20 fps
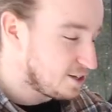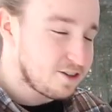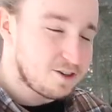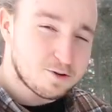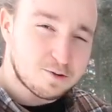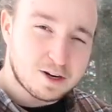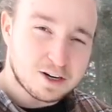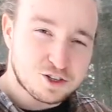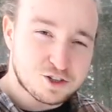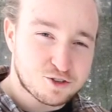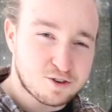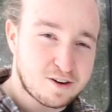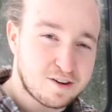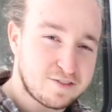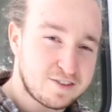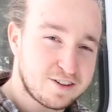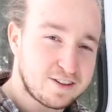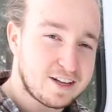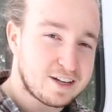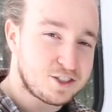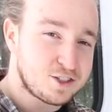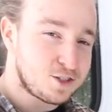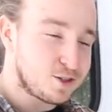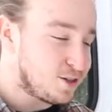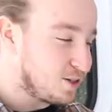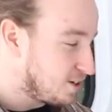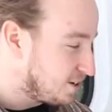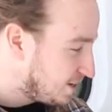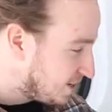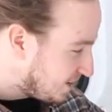You do want to show off the
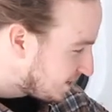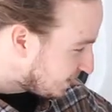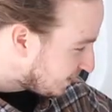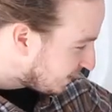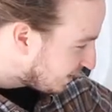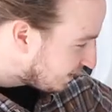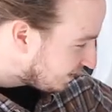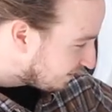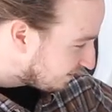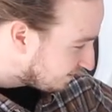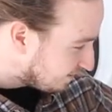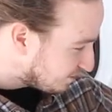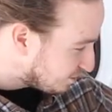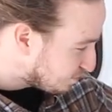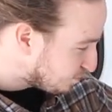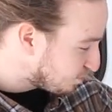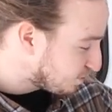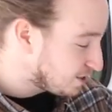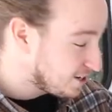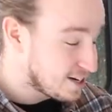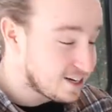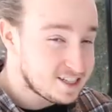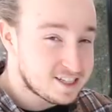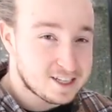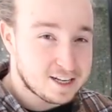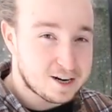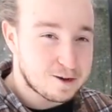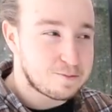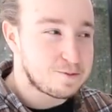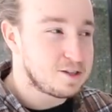electrical. Uh, it's a pretty nice
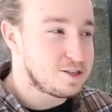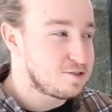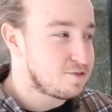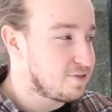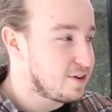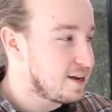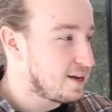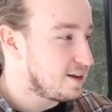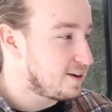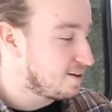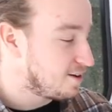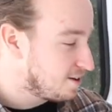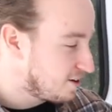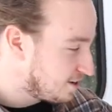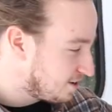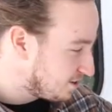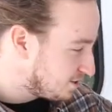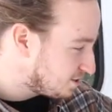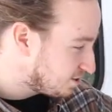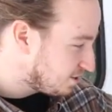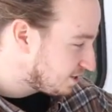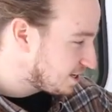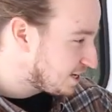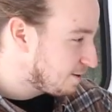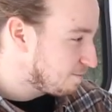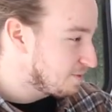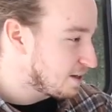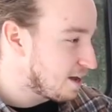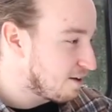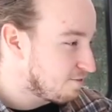setup in this van, so you
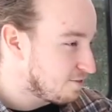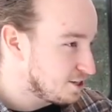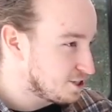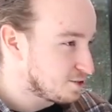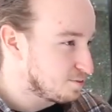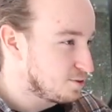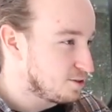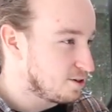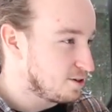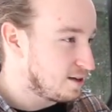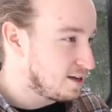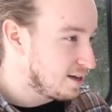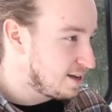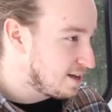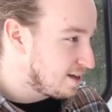keep that visible.